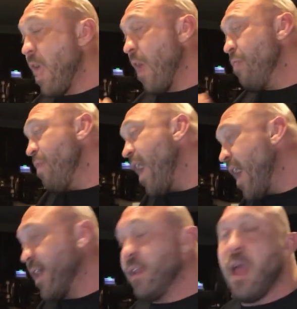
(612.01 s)
And
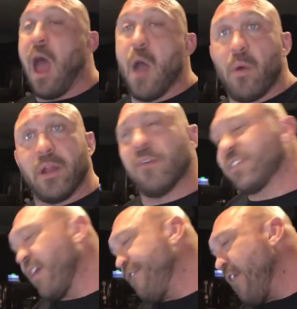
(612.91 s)
then I want to go
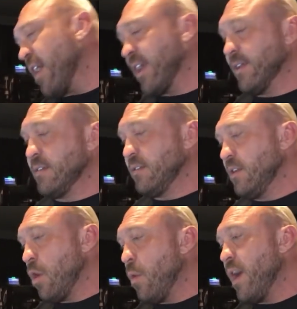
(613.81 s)
say, fuck it.
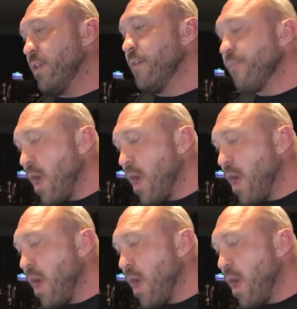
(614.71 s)
You know what?